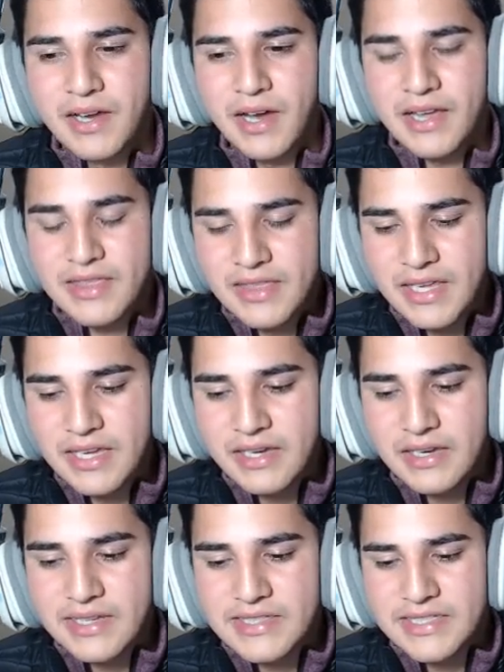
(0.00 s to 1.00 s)
I think
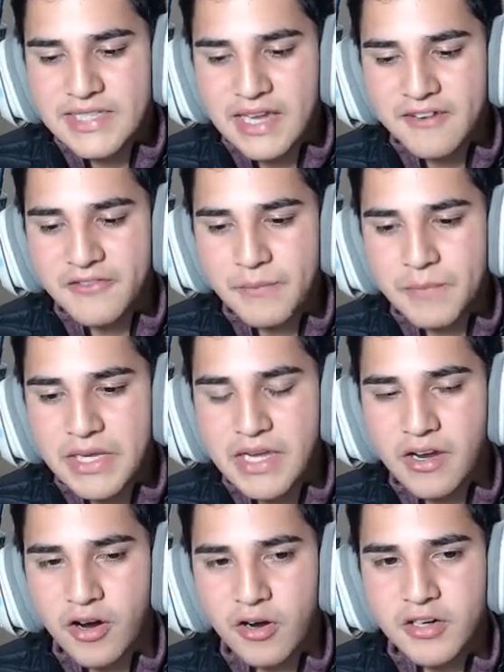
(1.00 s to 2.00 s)
instead of it being
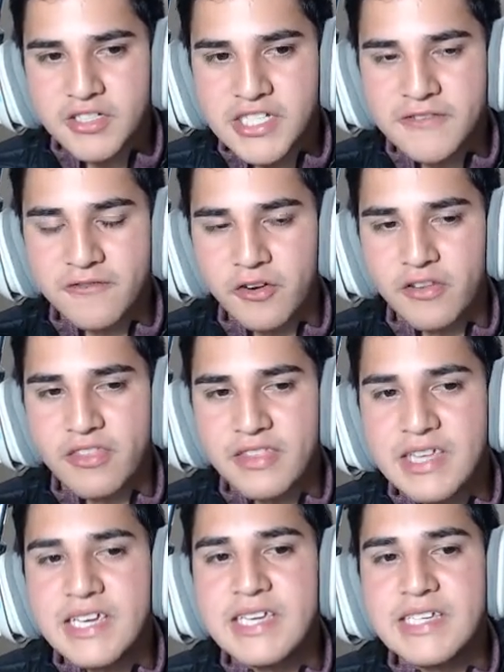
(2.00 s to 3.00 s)
RNG for
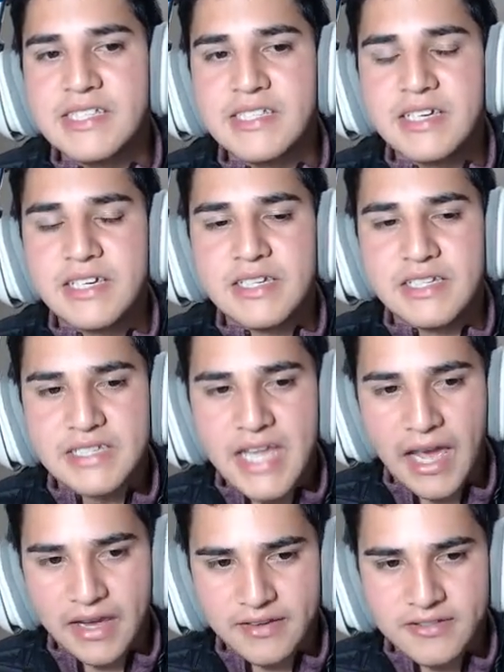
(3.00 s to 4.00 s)
these
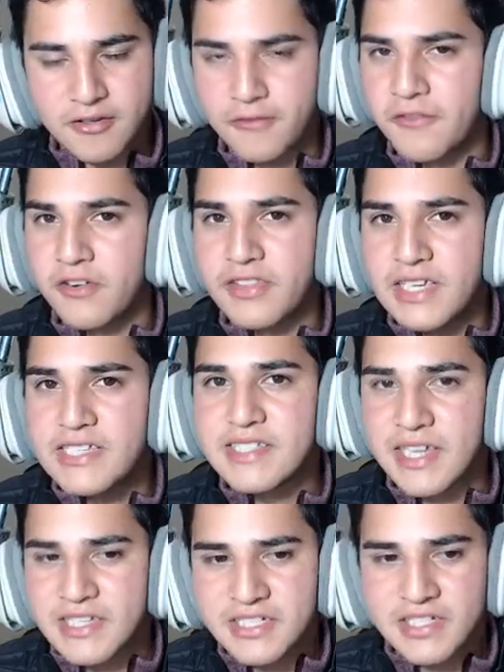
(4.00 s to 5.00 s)
decks, or for these
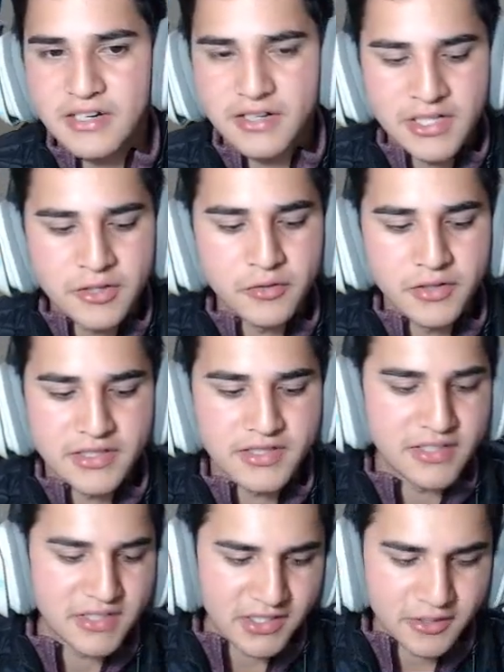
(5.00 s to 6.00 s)
legendary duelists,
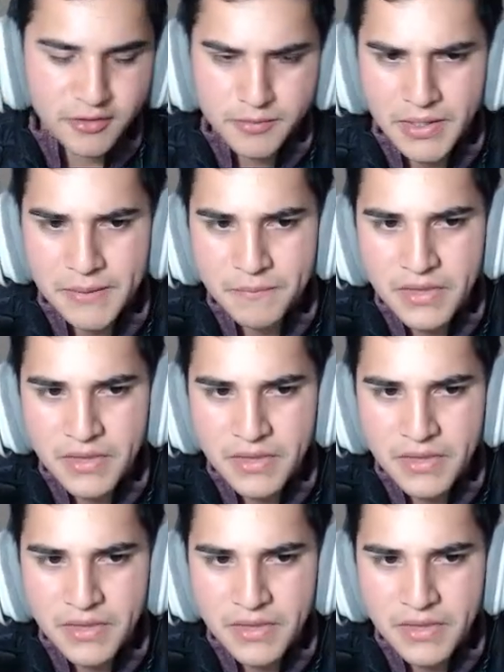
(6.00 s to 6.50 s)
excuse me,